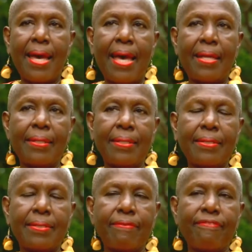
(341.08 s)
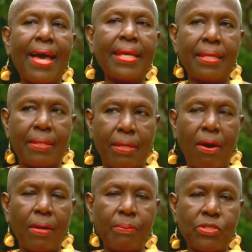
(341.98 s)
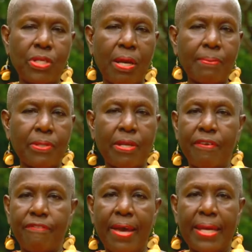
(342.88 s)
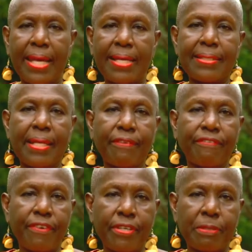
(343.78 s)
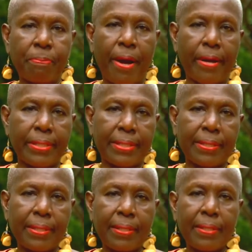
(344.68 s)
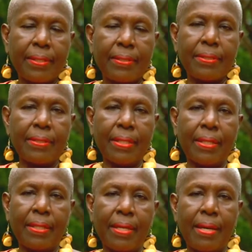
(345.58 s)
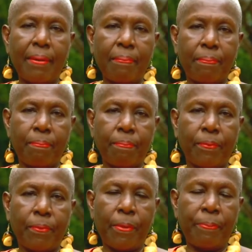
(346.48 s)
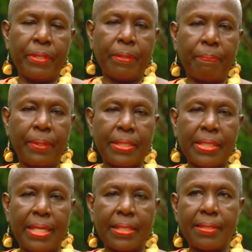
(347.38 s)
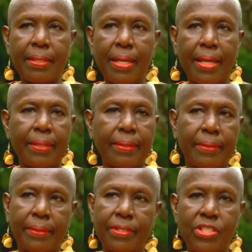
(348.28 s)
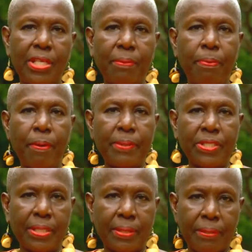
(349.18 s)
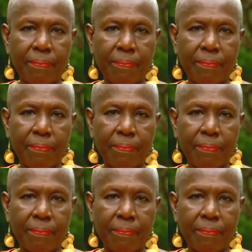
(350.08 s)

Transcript: And this Friday, the column usually comes out on a Friday, I sent the first part to the opinion page editor, and she didn't publish it.